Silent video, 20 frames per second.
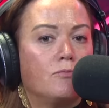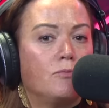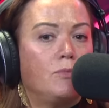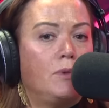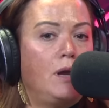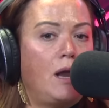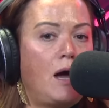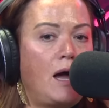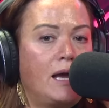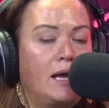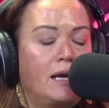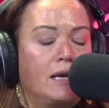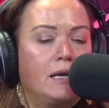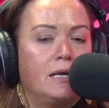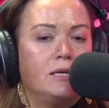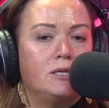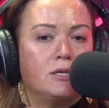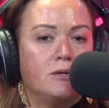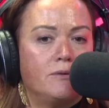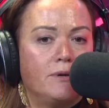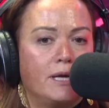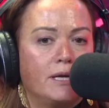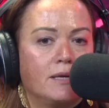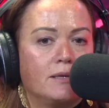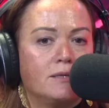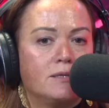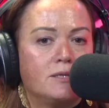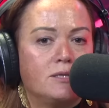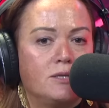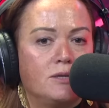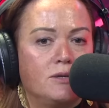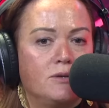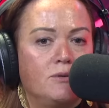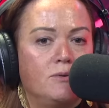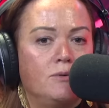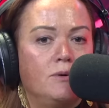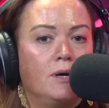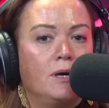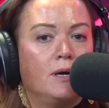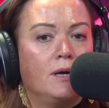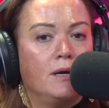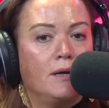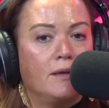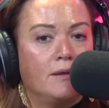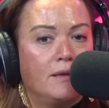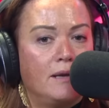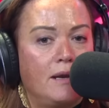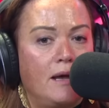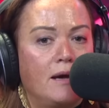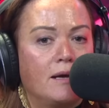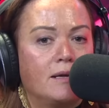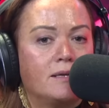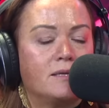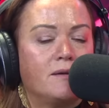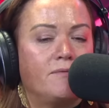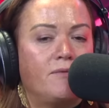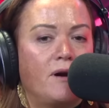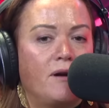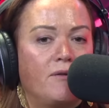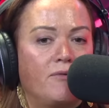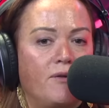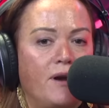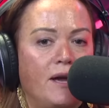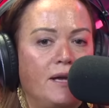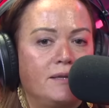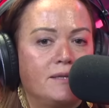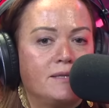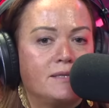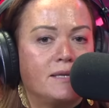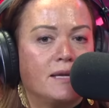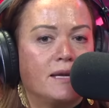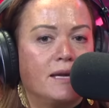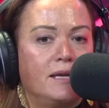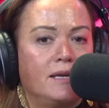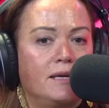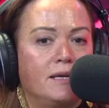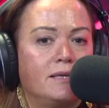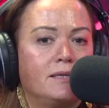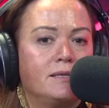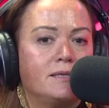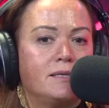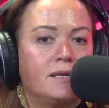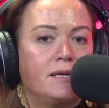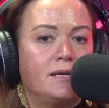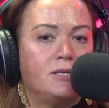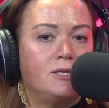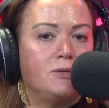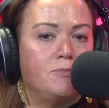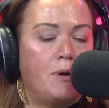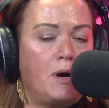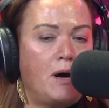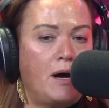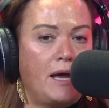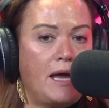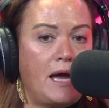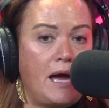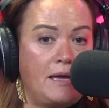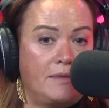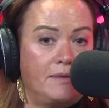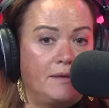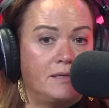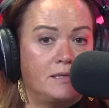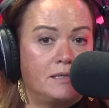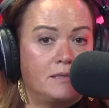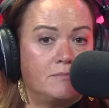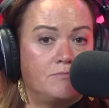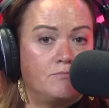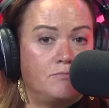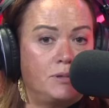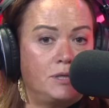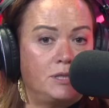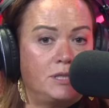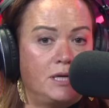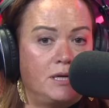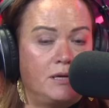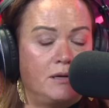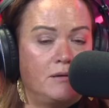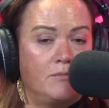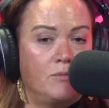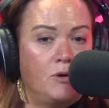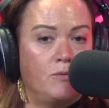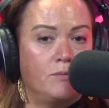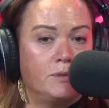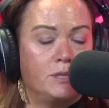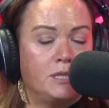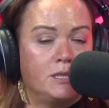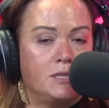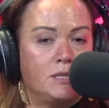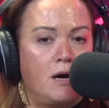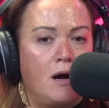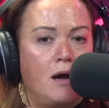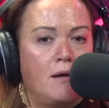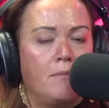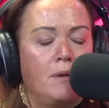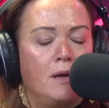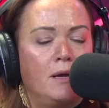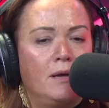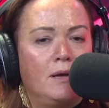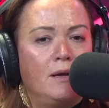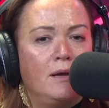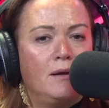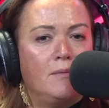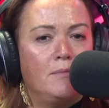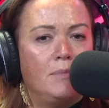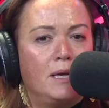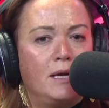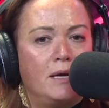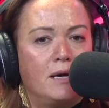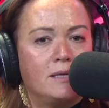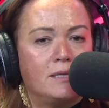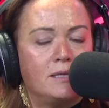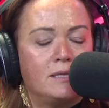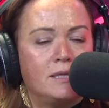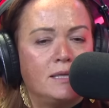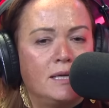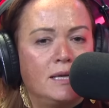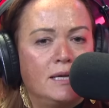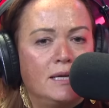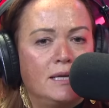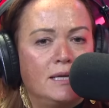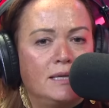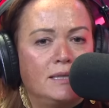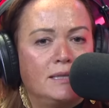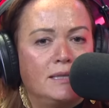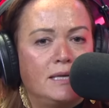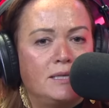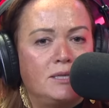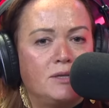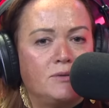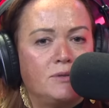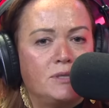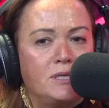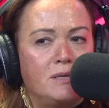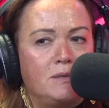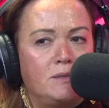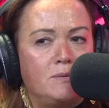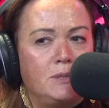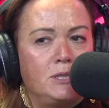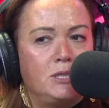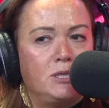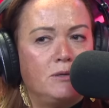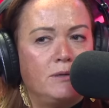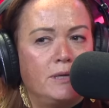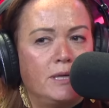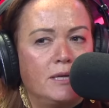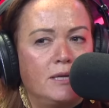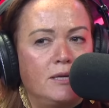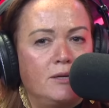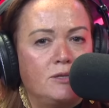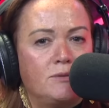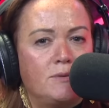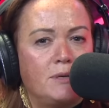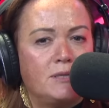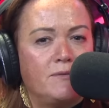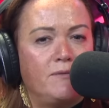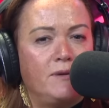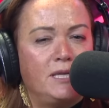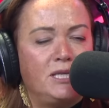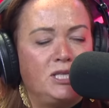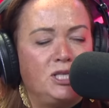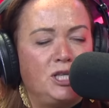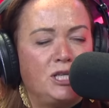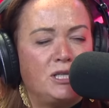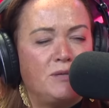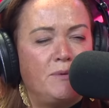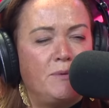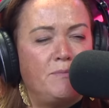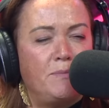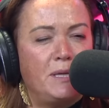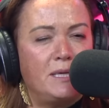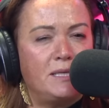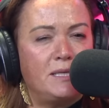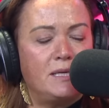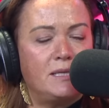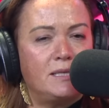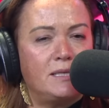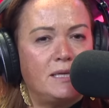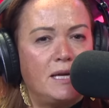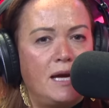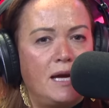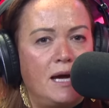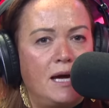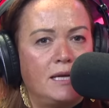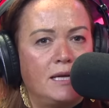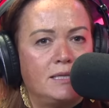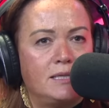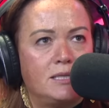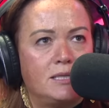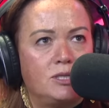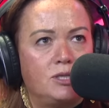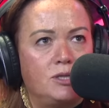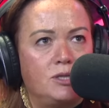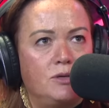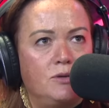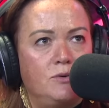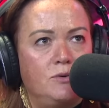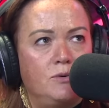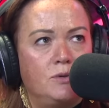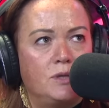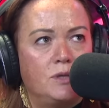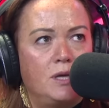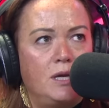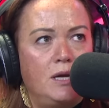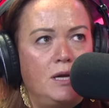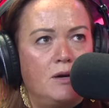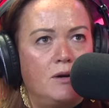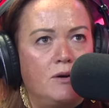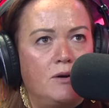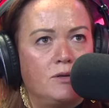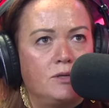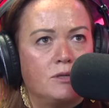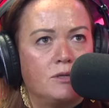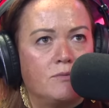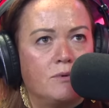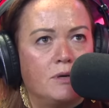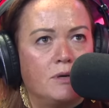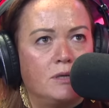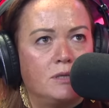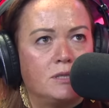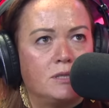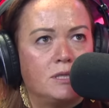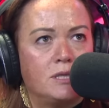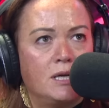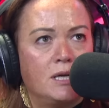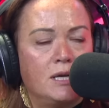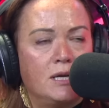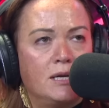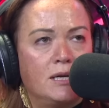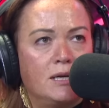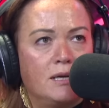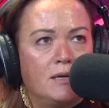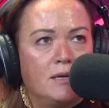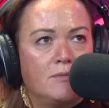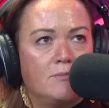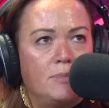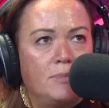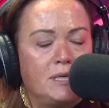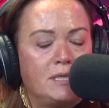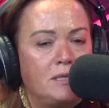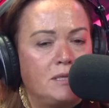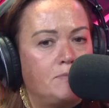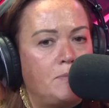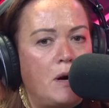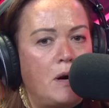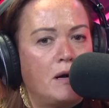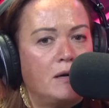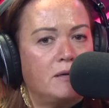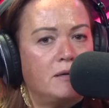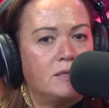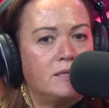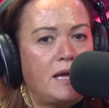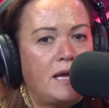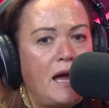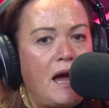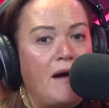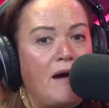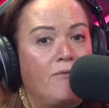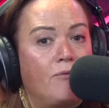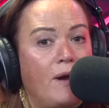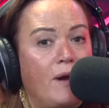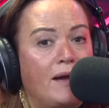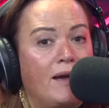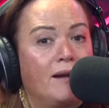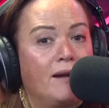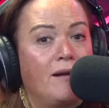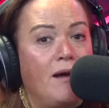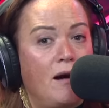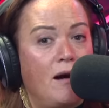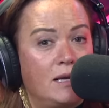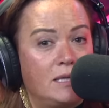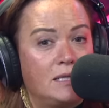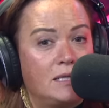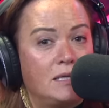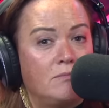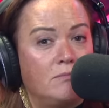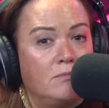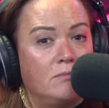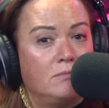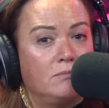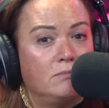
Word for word: likely doing to the likes of our friends, the Kinahans in Dubai at this particular moment in time. Because they don't seem to be doing a huge amount of legitimate business, and do the underworld business partners they have recognize them?